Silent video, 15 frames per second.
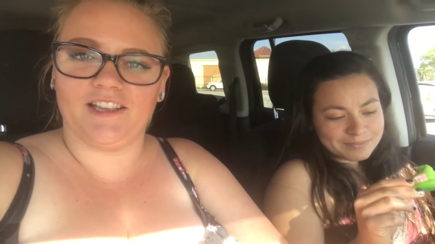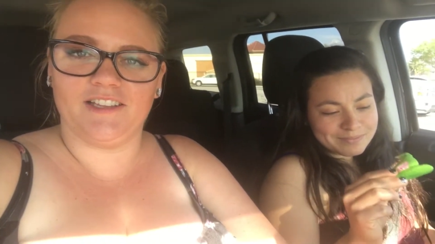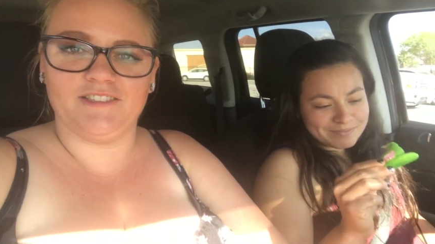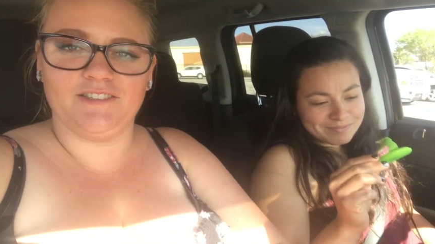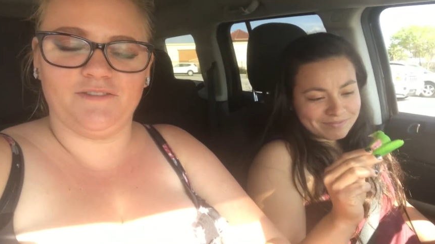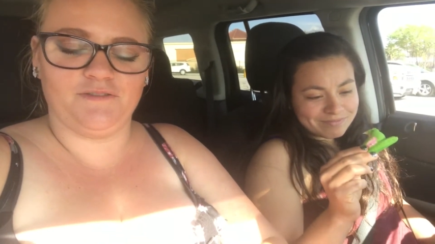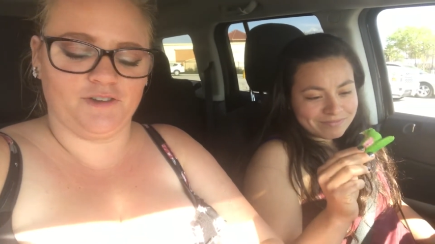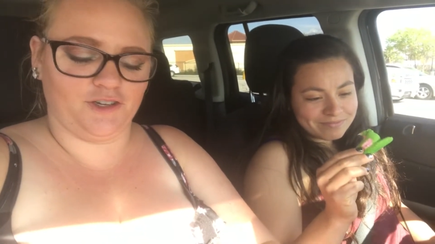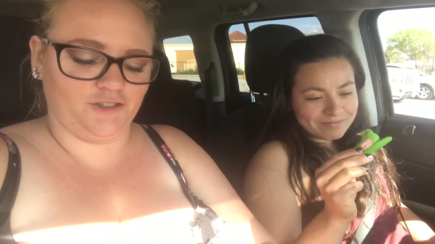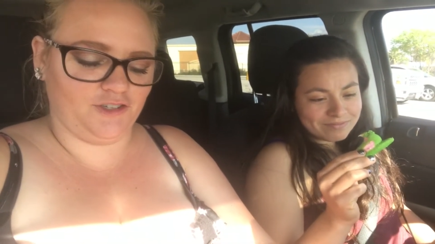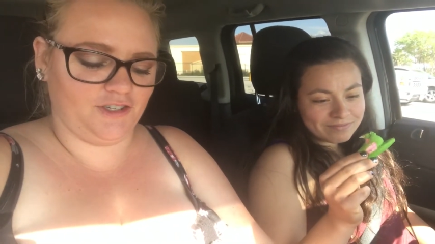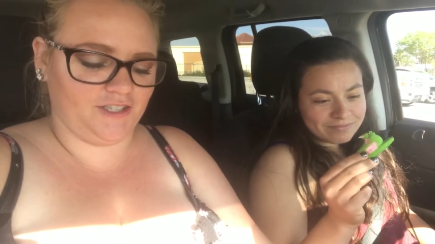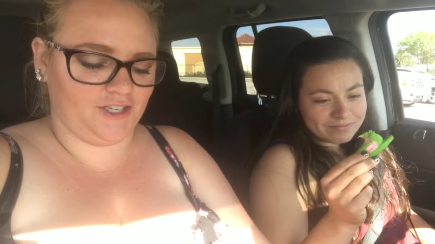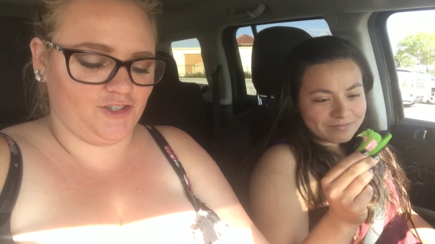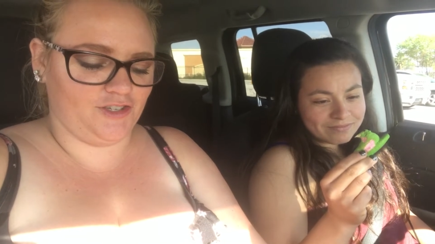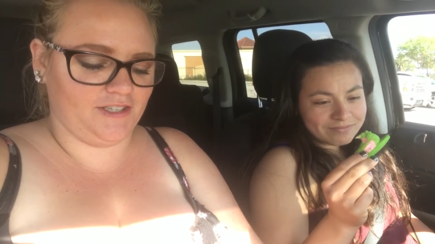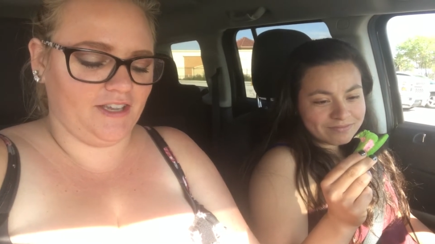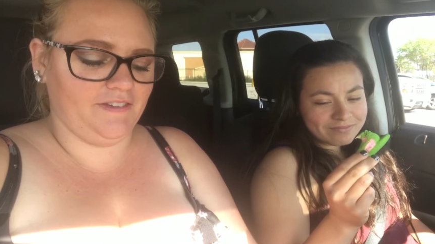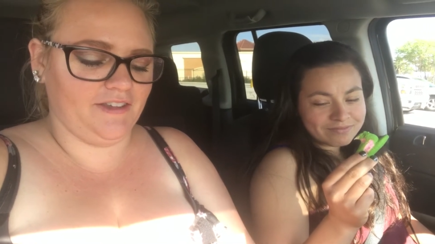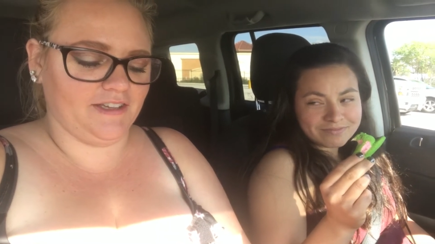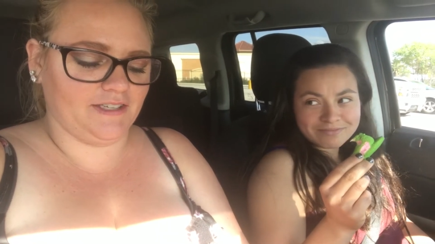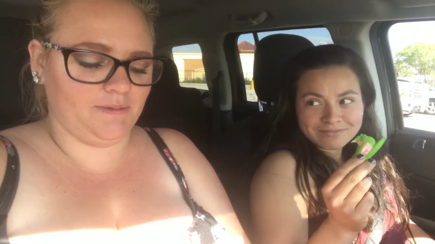Speaker 1: because if not, she said she's
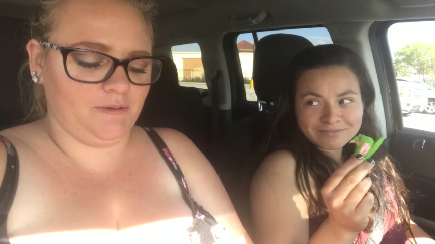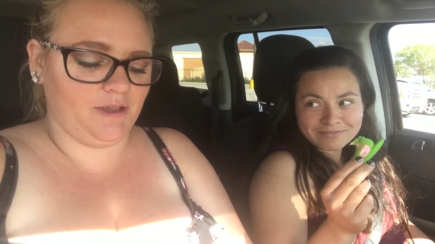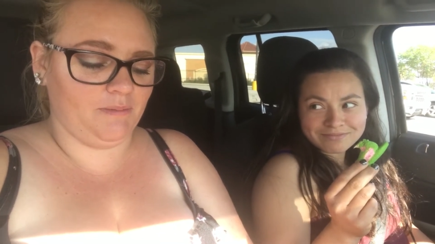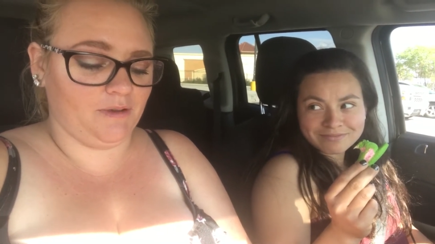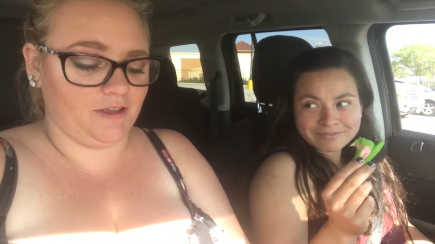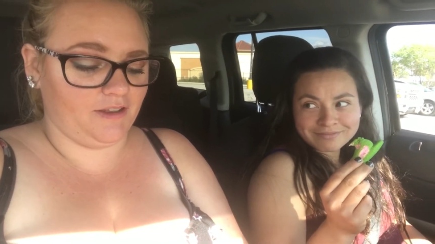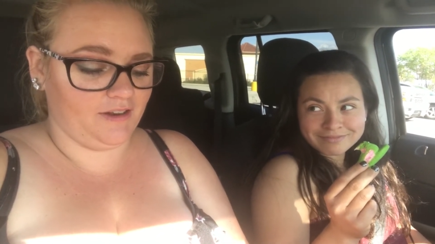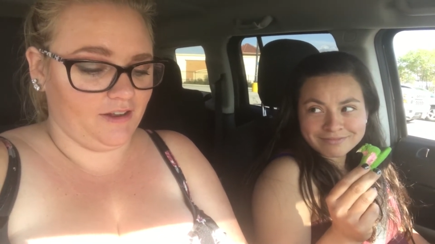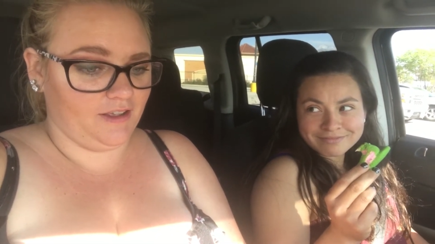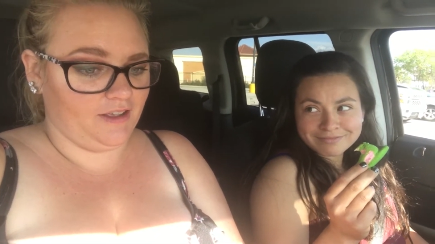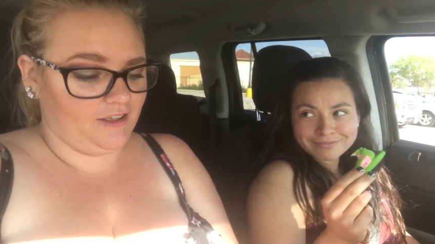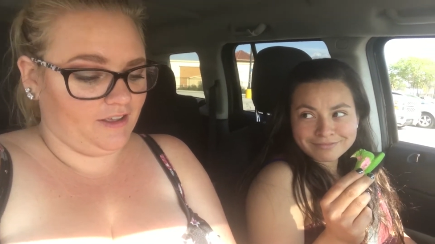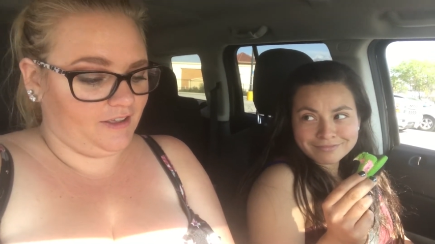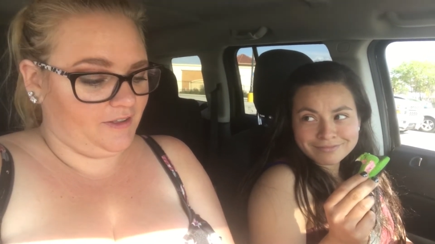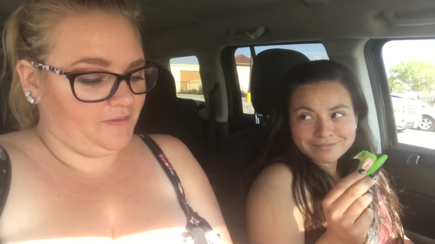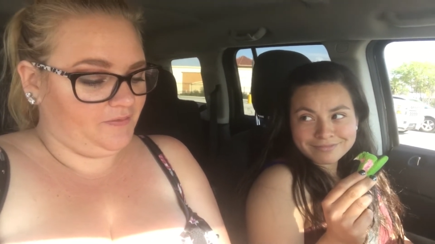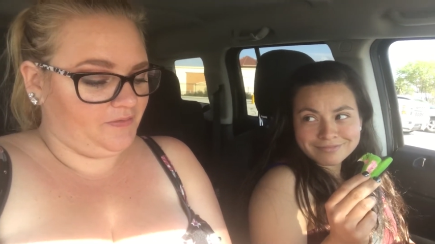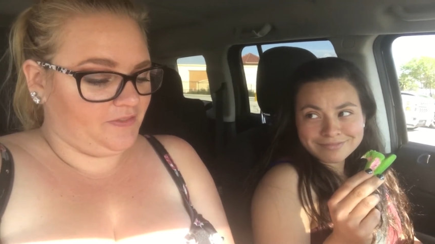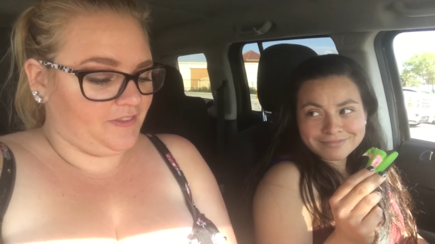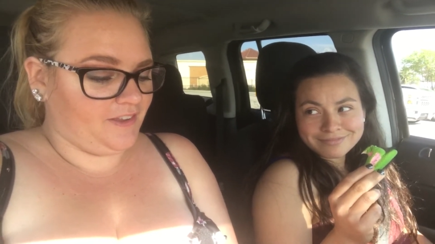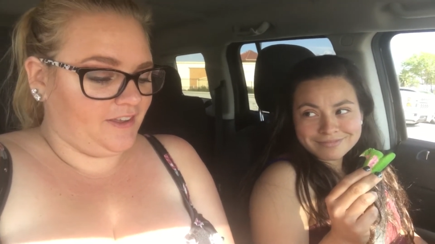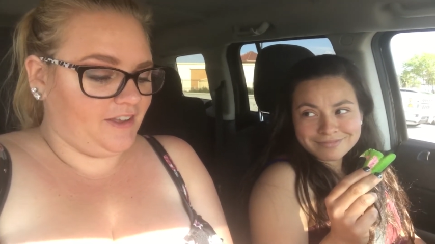giving it to me, but.
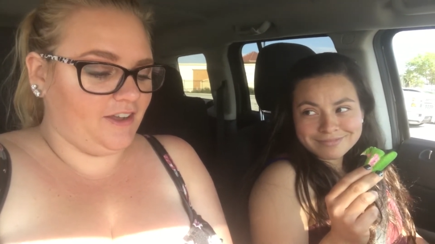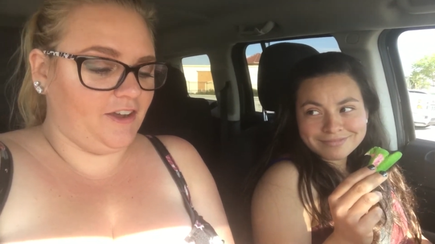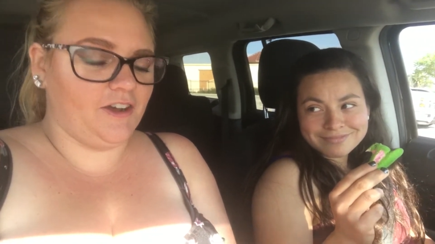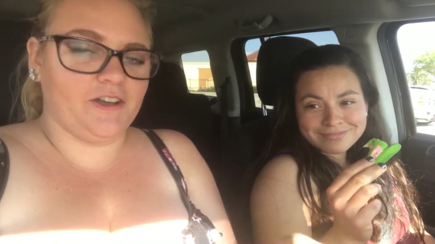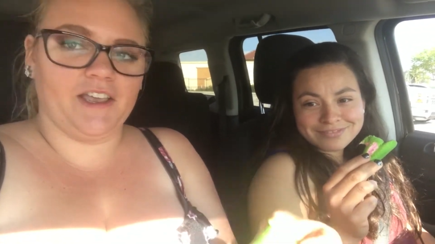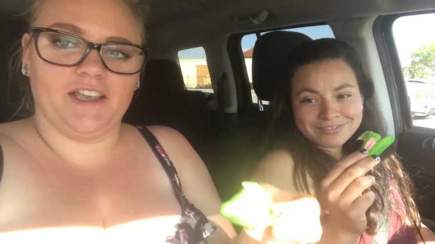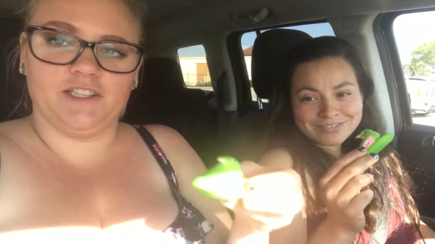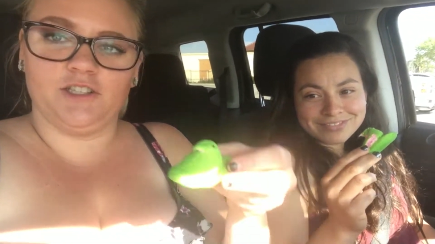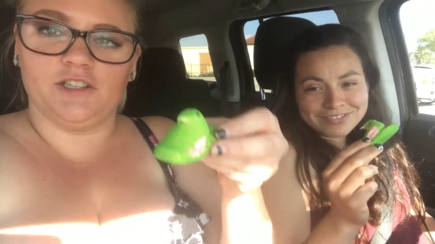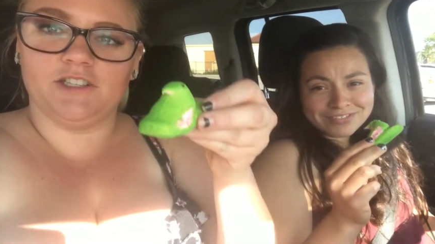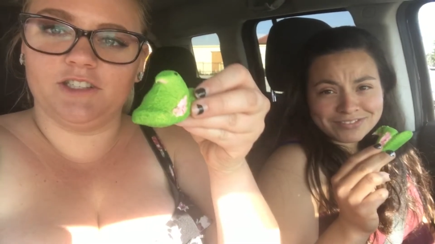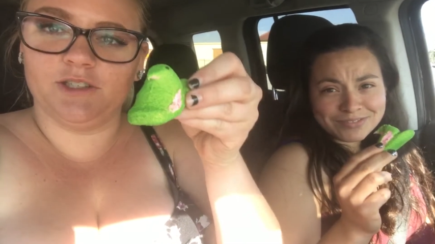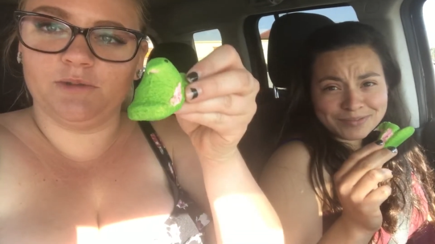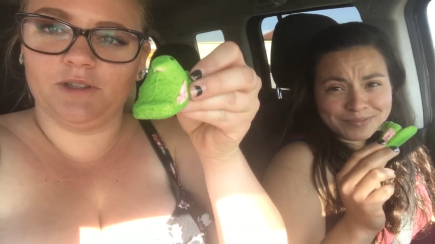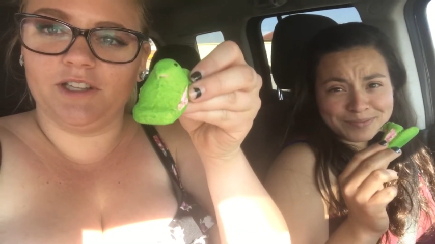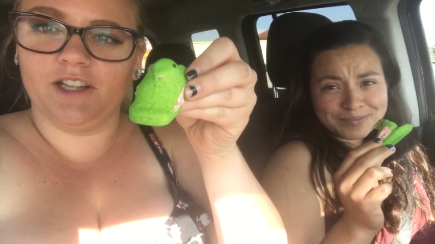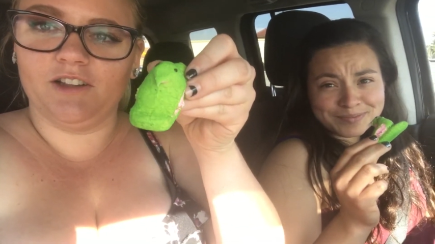Okay, so this is what